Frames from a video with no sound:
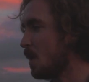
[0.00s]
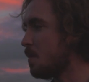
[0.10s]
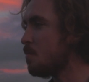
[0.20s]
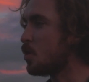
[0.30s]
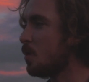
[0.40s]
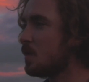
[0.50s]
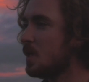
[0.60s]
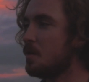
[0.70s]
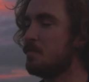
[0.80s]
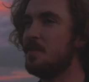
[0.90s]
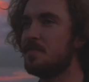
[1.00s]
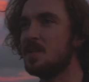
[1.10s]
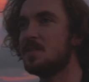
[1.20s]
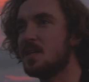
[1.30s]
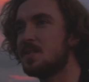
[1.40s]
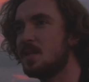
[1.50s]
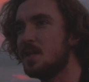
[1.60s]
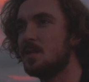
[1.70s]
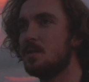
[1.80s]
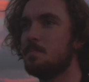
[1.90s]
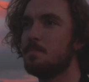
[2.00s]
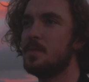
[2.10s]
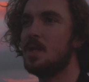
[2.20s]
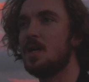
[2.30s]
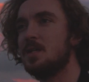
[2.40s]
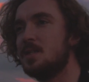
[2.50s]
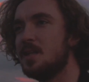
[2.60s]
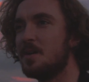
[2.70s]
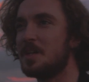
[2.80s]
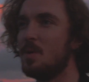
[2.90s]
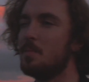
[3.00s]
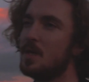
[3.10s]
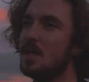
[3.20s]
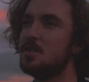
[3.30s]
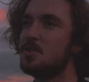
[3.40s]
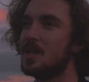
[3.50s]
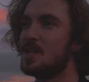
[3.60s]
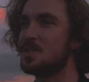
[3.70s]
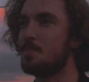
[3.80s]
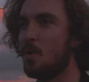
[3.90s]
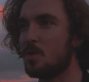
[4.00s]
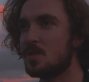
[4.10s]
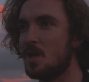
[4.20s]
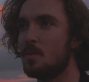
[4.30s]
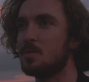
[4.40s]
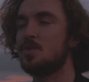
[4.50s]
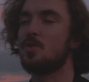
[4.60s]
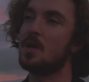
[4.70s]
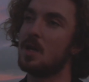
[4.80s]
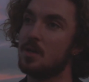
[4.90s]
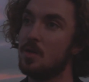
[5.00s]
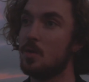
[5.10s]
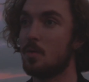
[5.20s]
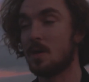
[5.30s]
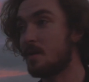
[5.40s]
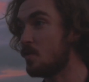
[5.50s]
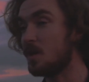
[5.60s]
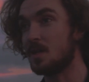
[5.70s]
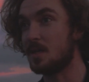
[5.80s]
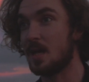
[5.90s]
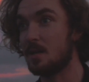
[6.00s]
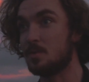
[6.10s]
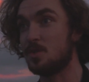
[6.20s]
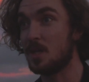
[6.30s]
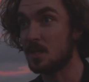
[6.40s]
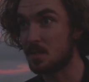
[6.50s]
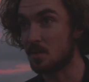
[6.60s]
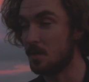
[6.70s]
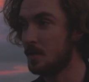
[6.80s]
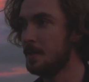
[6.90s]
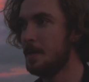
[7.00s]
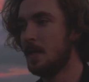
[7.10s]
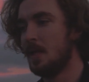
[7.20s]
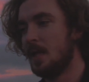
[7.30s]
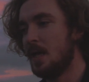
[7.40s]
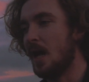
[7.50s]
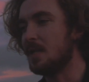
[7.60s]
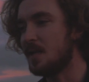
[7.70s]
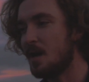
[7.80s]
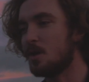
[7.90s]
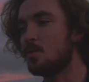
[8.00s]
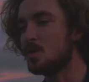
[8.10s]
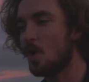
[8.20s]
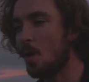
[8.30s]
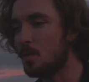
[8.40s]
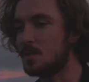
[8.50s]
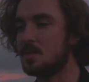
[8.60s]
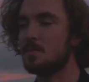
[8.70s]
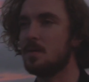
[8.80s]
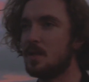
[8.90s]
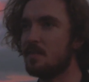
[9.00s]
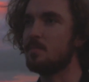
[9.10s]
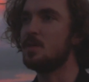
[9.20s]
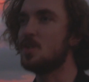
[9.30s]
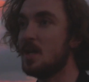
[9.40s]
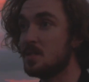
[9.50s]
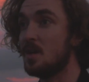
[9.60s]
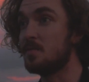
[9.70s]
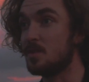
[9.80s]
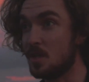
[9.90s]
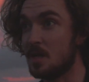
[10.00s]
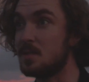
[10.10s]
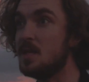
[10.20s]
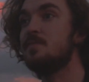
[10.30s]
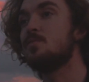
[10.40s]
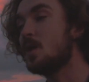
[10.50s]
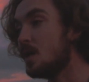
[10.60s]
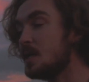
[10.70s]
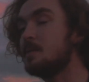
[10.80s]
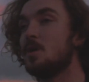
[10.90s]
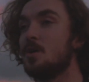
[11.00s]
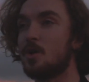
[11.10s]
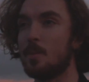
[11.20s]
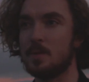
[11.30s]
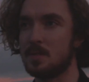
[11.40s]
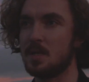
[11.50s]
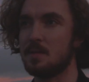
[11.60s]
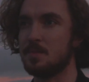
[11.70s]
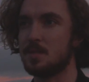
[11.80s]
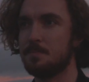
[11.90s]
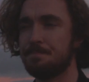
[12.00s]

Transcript: remember coming here at 15, 16, lying to Derek about my age to get a support slot with Shearwood or whatever I could get with Jinx. And Derek was always giving me chance after chance, even when I let him down a couple of times,